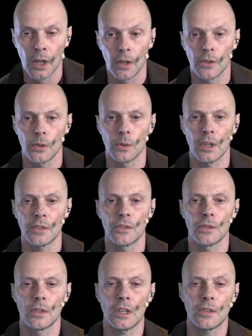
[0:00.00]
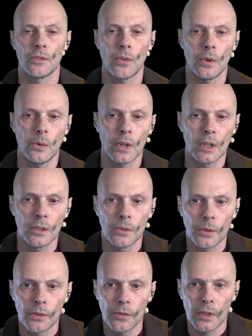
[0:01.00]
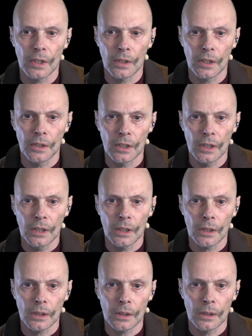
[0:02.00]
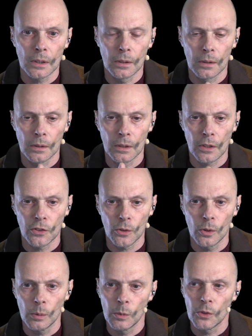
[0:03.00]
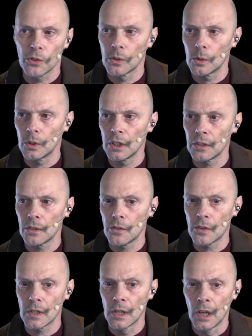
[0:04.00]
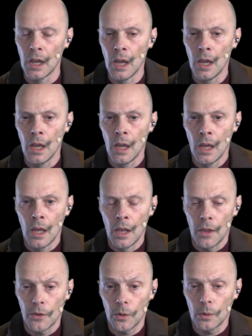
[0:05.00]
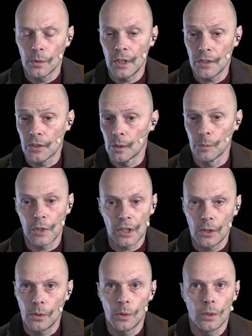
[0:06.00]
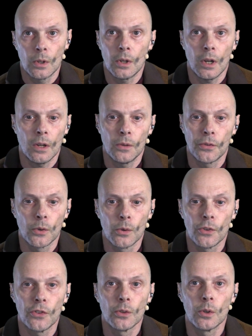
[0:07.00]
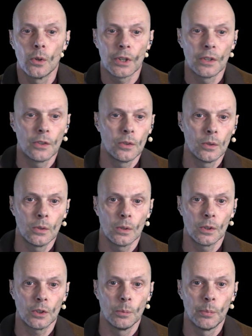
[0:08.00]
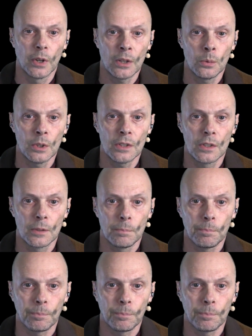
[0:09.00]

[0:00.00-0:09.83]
So that's very interesting, that there's almost no latency. So that's something you, of course, you're going to play with,